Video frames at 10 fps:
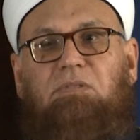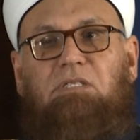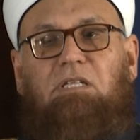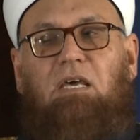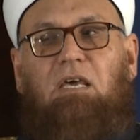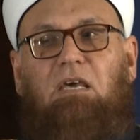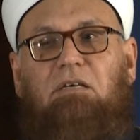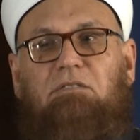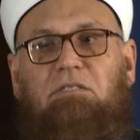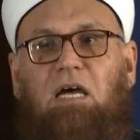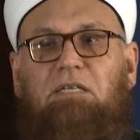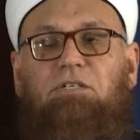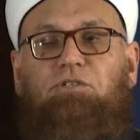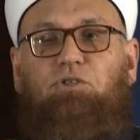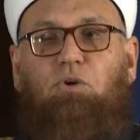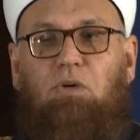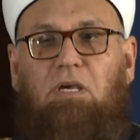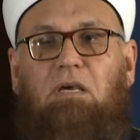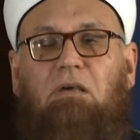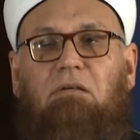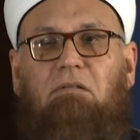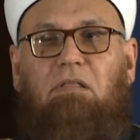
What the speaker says: they started joking.